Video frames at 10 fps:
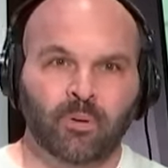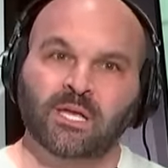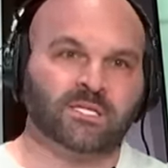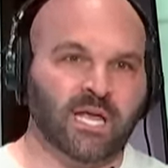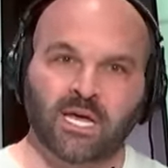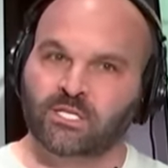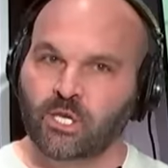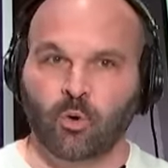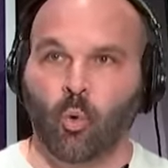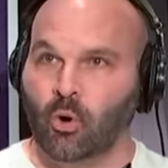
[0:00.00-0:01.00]
Peat's days
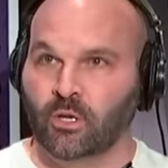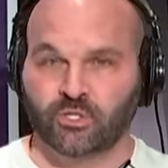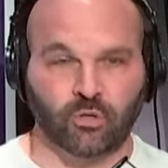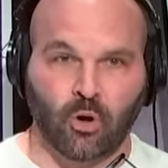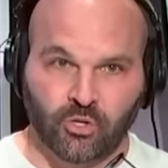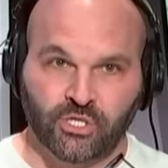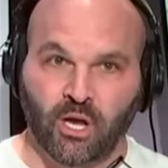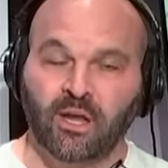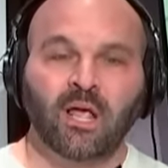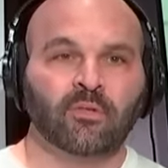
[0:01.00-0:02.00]
in New Orleans are
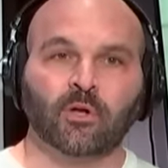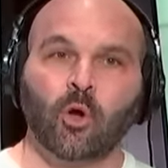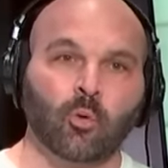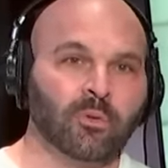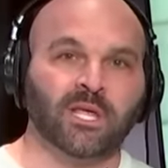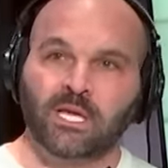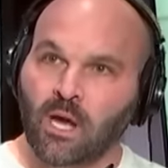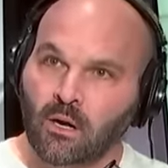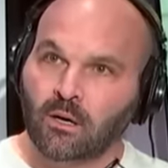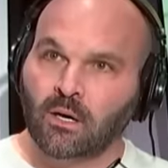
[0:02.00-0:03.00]
done. They're going with a
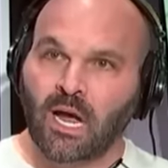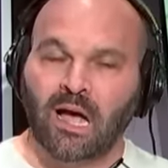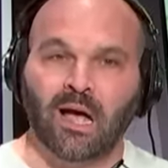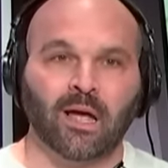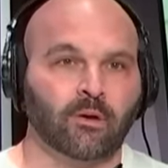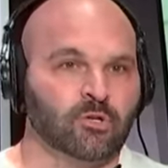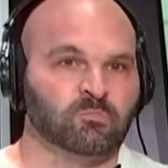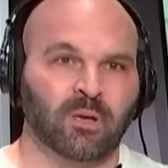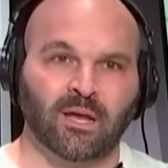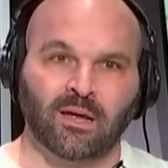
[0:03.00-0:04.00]
younger guy
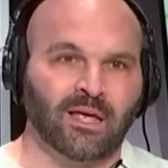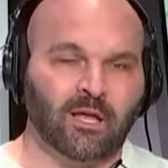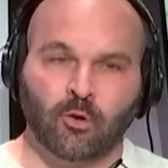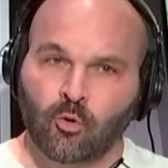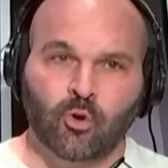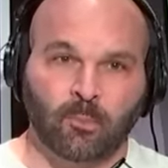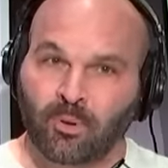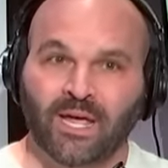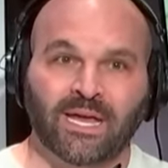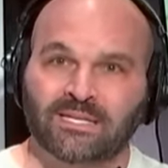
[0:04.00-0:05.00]
who
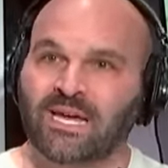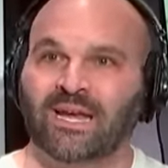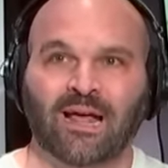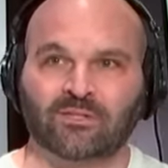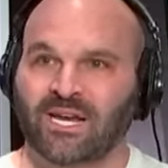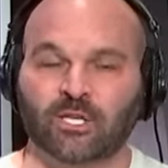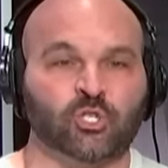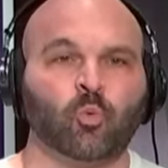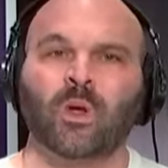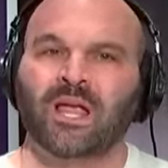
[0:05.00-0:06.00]
could play inside, outside, a
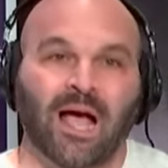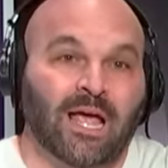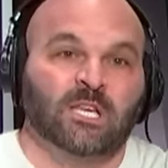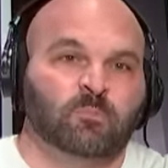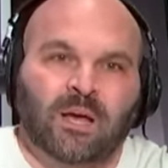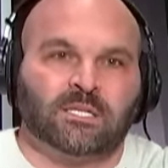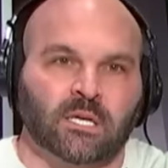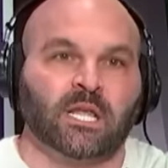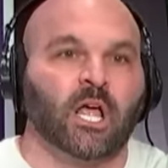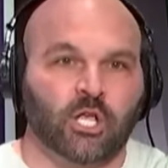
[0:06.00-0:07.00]
swing guy. He's
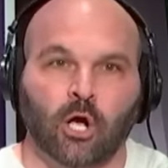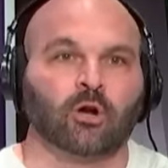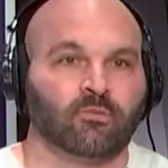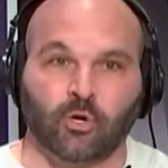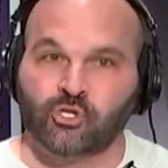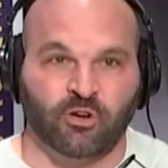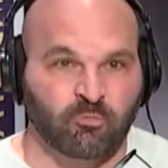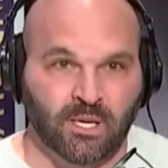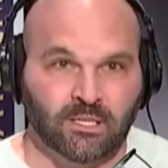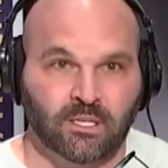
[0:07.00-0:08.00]
basically a younger version
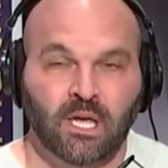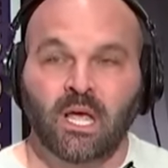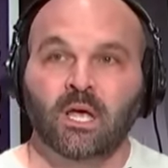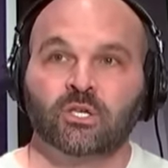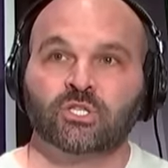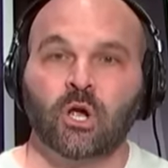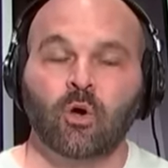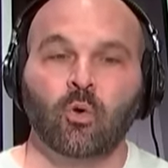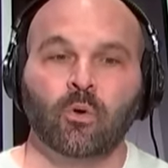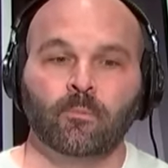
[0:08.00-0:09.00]
of Peat.
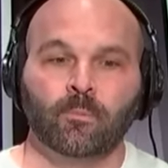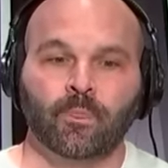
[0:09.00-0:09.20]
So